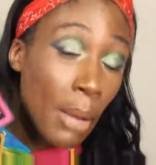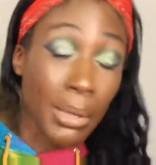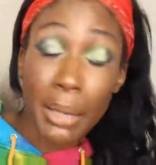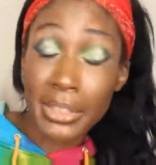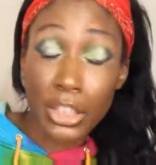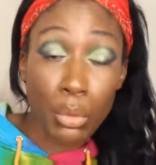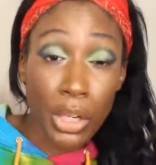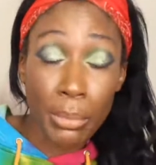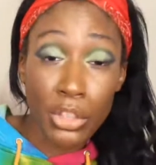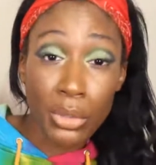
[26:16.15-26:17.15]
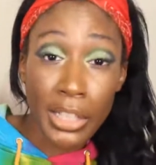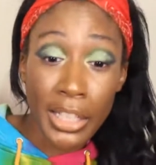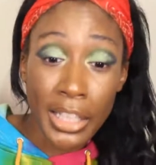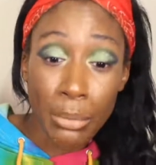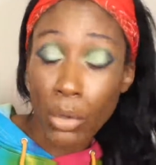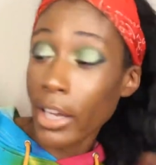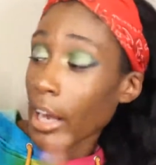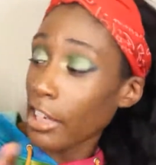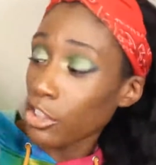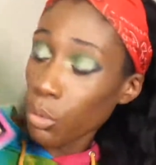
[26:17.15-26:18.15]
but i would still recommend you get an indie brand
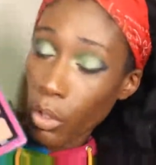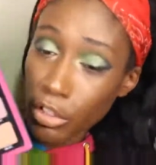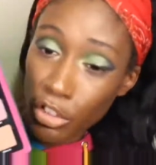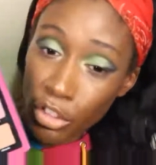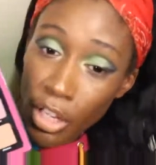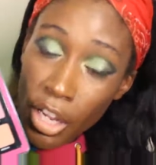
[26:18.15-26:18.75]
i just want to